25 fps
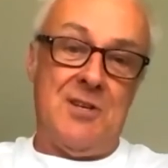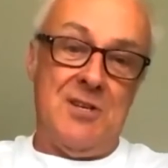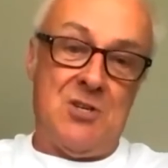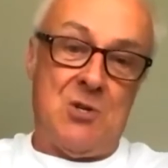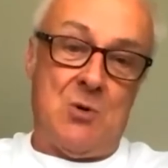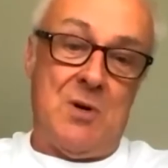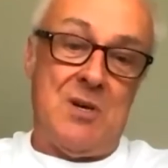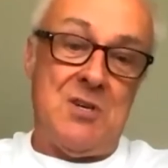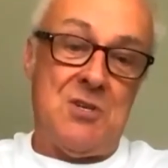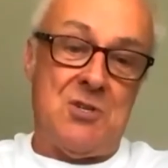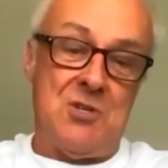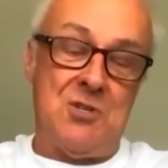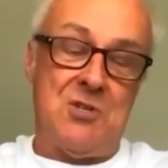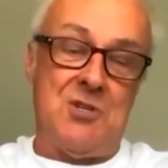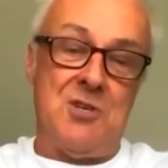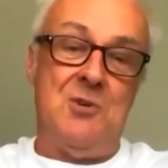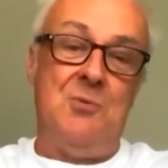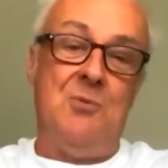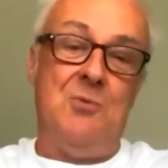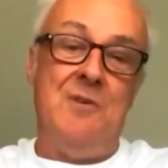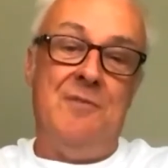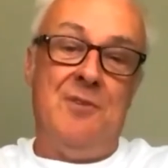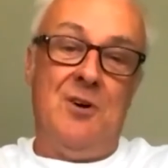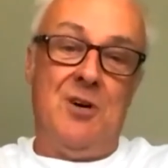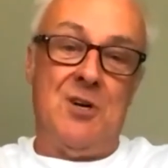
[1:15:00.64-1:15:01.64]
questions in
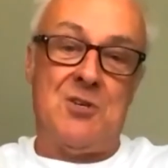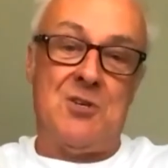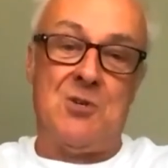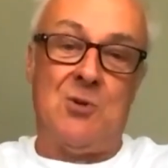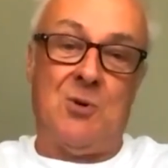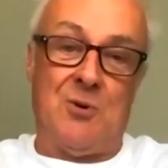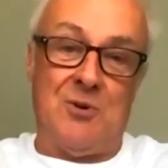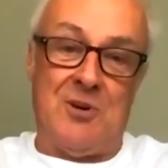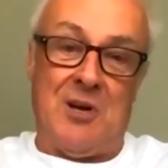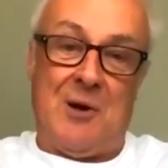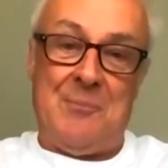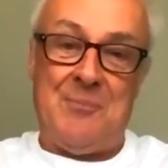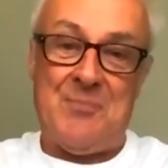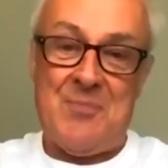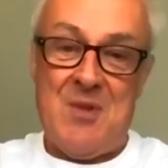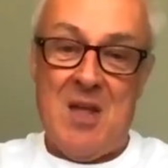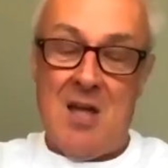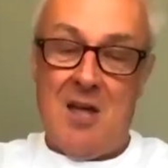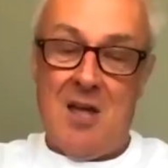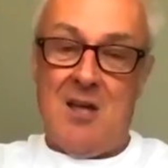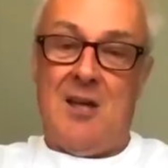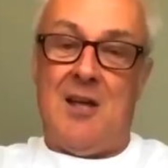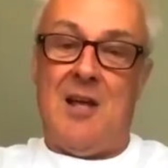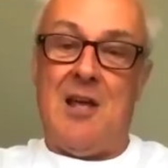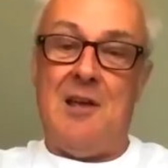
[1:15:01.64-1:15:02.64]
reverse order.
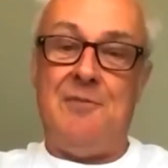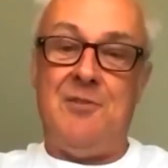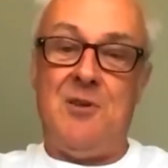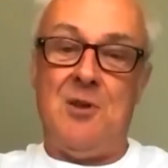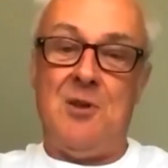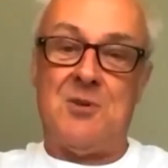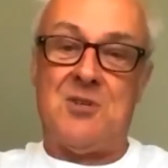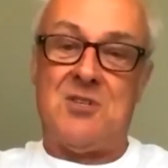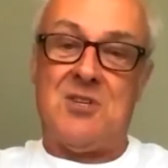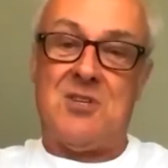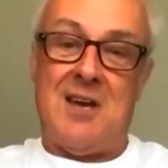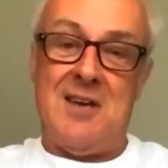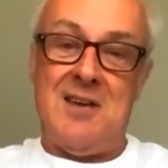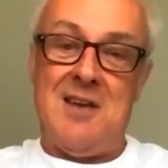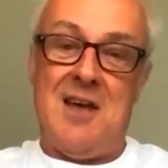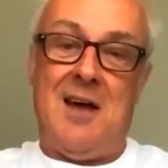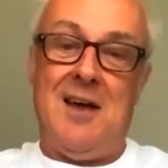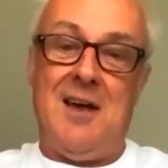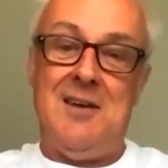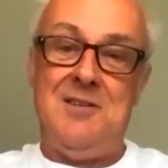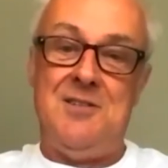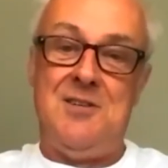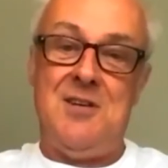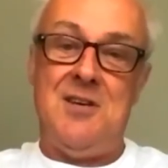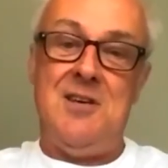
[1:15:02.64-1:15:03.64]
If you say
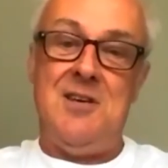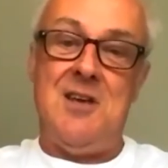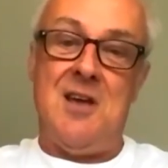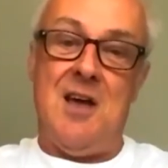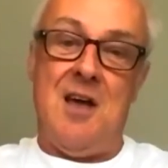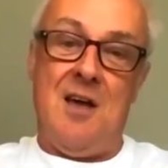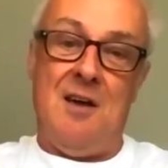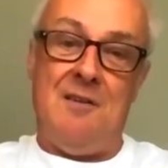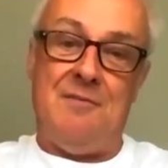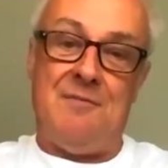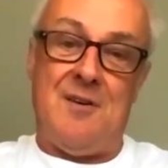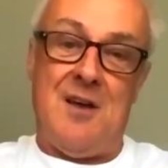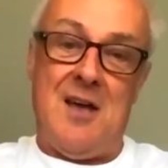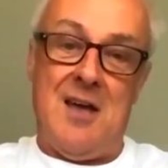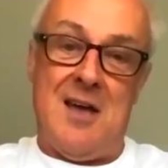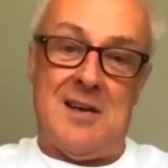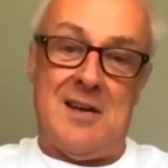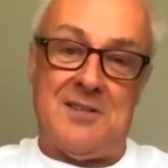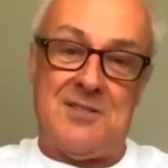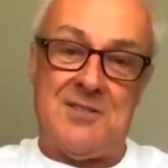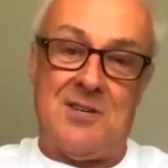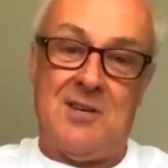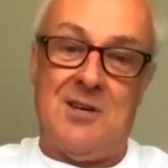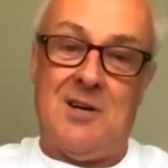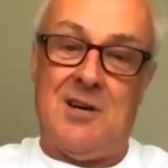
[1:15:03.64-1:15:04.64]

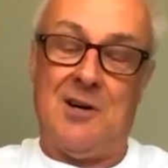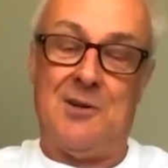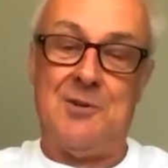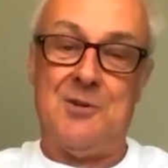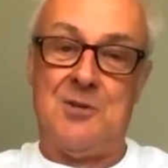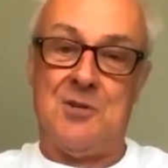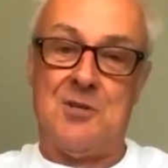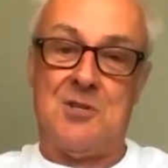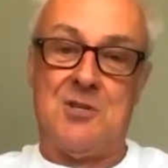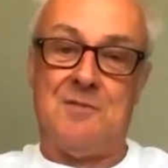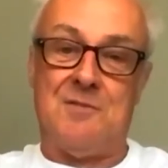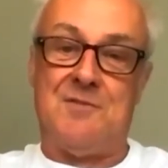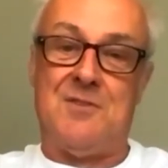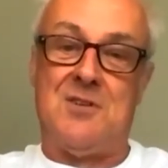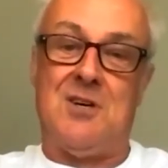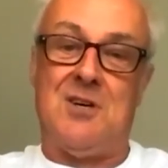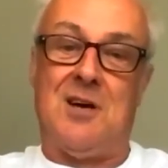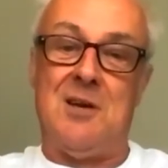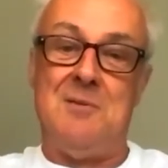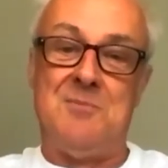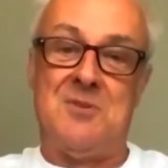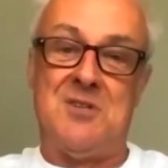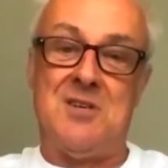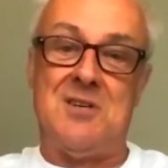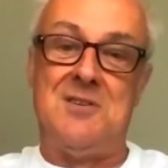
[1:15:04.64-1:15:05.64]
ADFS hundreds of
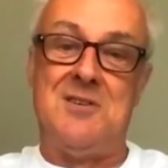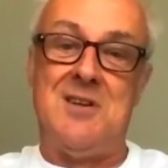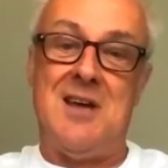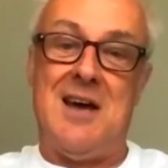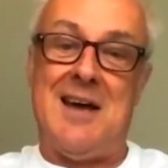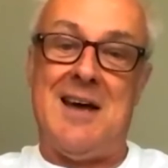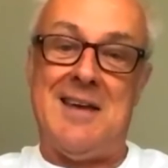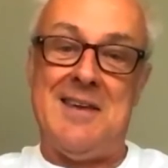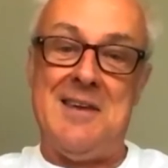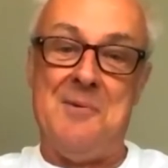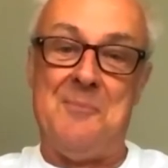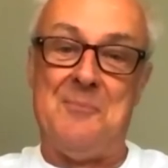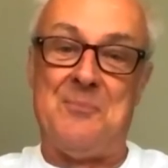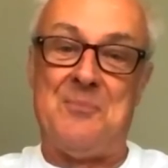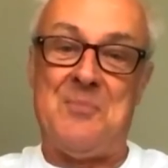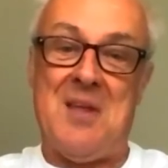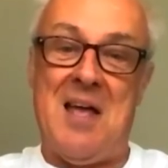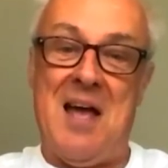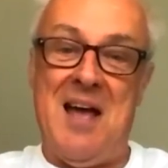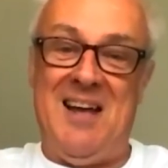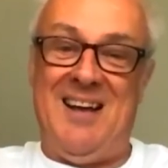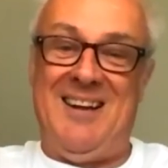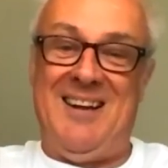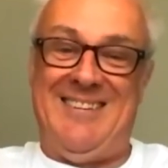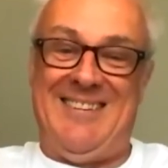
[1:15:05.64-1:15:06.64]
times a day,
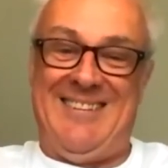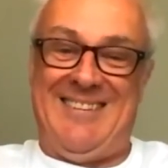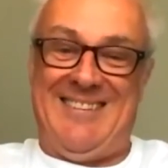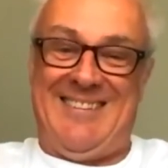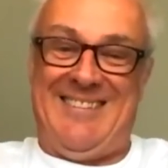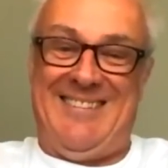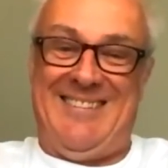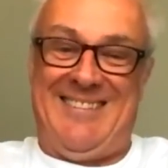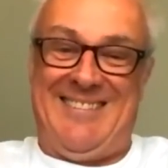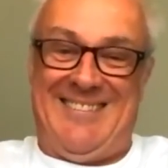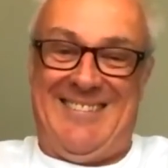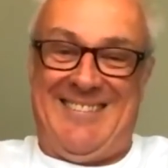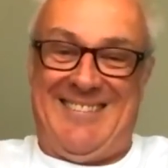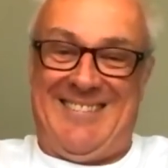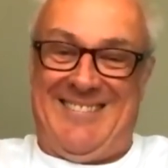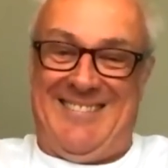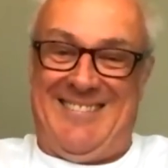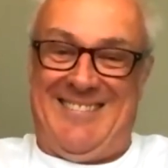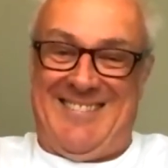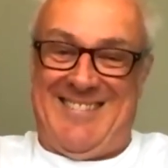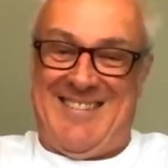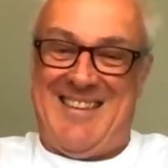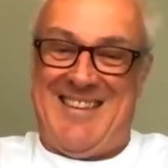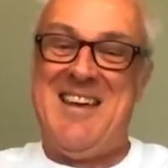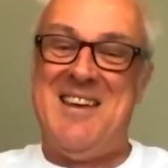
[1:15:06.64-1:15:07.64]

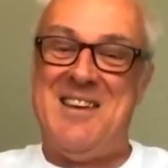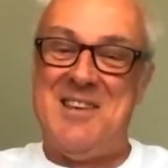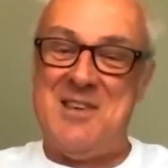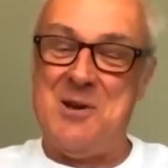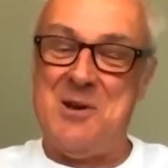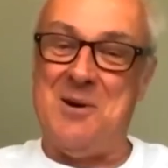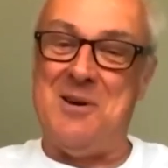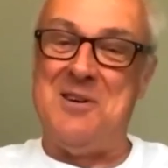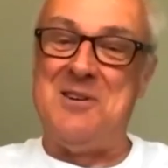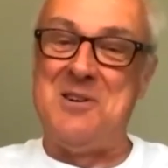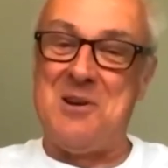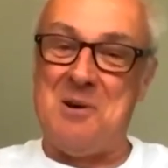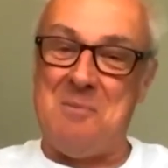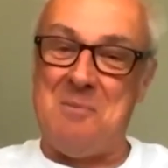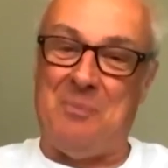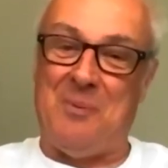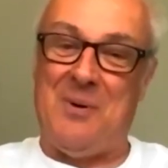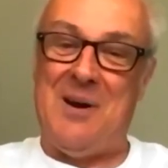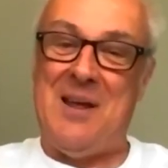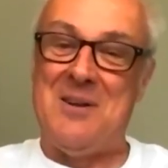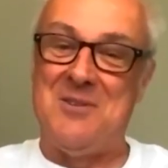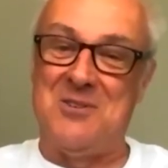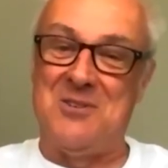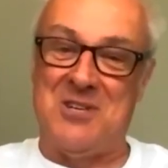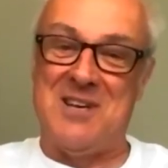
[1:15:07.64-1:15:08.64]
you end up
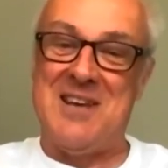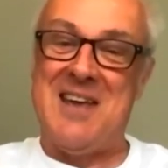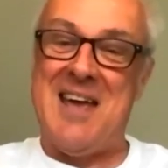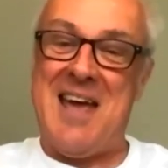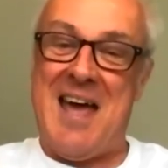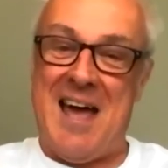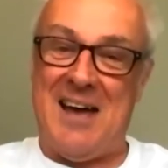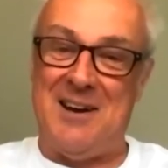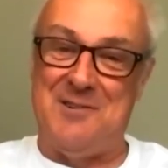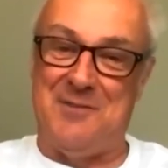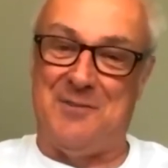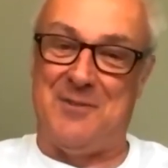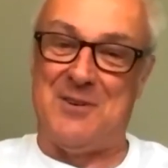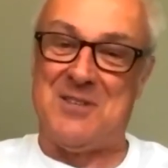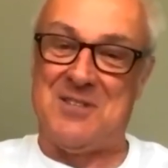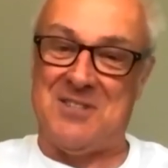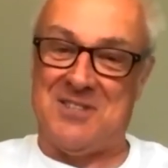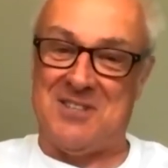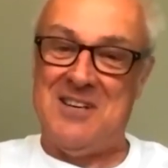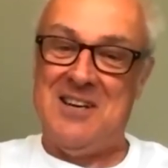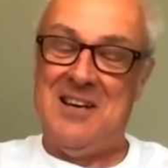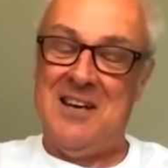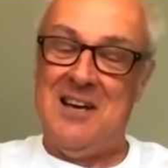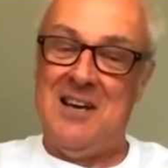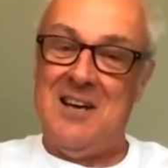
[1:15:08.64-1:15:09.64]
pronouncing it ADFS.